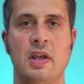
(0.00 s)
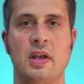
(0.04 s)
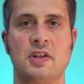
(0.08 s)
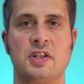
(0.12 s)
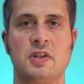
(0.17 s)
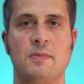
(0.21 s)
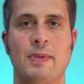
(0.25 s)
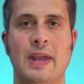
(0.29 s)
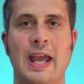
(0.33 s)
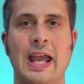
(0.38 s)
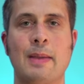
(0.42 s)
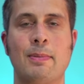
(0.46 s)

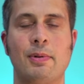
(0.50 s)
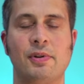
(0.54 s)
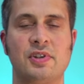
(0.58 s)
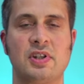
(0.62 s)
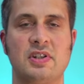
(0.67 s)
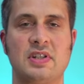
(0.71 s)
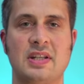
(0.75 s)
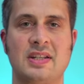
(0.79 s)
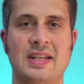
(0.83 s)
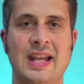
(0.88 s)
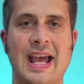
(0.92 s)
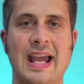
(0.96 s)
to be able to
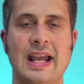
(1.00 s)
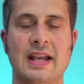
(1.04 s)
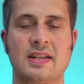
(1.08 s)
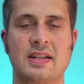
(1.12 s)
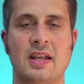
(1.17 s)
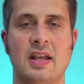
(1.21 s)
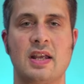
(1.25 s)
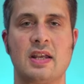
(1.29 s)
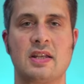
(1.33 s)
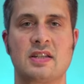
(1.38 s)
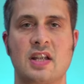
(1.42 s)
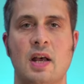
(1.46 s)
detect
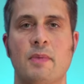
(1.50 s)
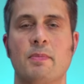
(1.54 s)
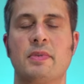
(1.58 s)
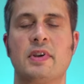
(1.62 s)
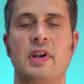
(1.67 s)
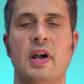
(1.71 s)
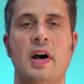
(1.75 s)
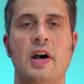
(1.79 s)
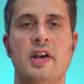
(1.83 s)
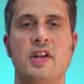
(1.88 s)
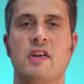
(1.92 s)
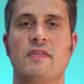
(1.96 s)
some
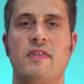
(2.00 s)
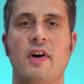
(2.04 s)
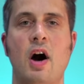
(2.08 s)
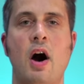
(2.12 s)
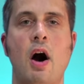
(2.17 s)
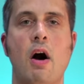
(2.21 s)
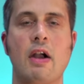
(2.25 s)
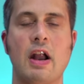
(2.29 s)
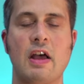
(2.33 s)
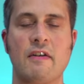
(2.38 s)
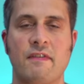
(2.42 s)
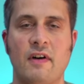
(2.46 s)
kind of
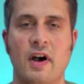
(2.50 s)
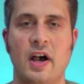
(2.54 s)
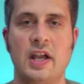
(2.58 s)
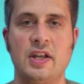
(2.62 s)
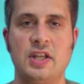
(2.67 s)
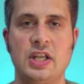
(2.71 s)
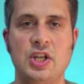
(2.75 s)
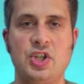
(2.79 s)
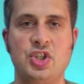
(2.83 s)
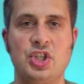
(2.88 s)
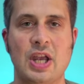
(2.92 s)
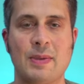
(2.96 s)

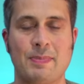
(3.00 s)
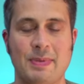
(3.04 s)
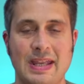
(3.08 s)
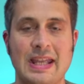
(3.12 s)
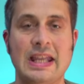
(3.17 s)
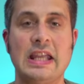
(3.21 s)
RFID chip,